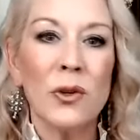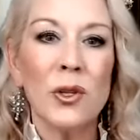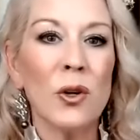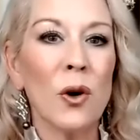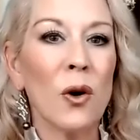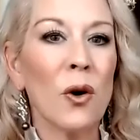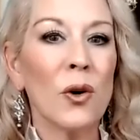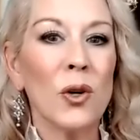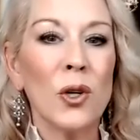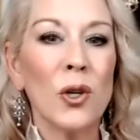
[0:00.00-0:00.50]

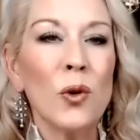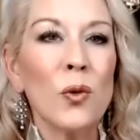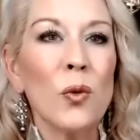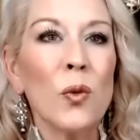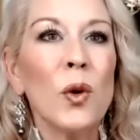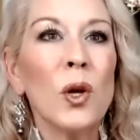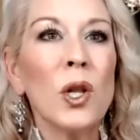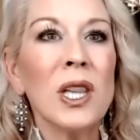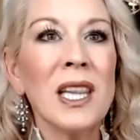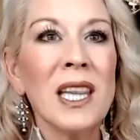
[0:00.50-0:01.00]
you
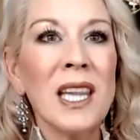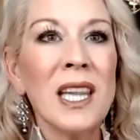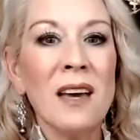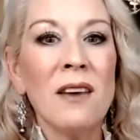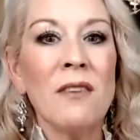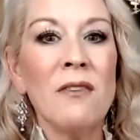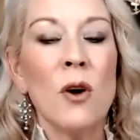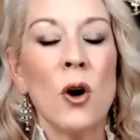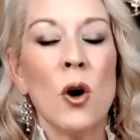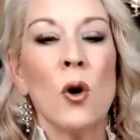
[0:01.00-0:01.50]
will live
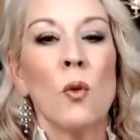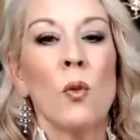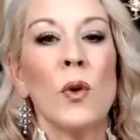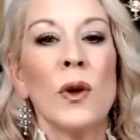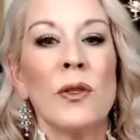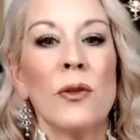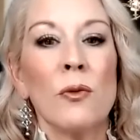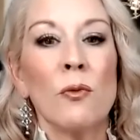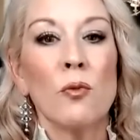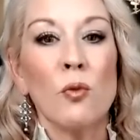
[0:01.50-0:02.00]

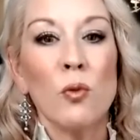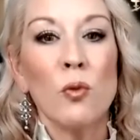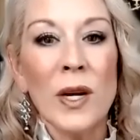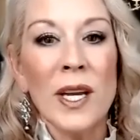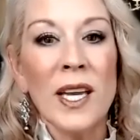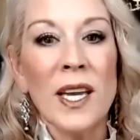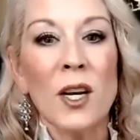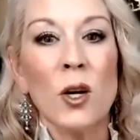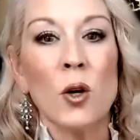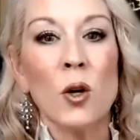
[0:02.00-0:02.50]
with
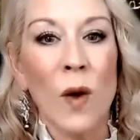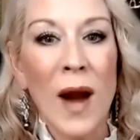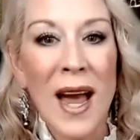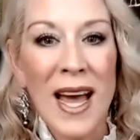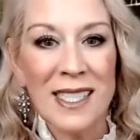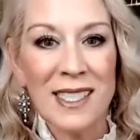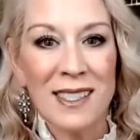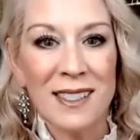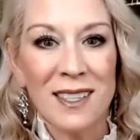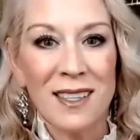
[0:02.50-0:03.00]

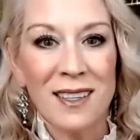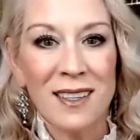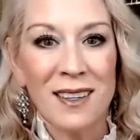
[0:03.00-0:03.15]
regret.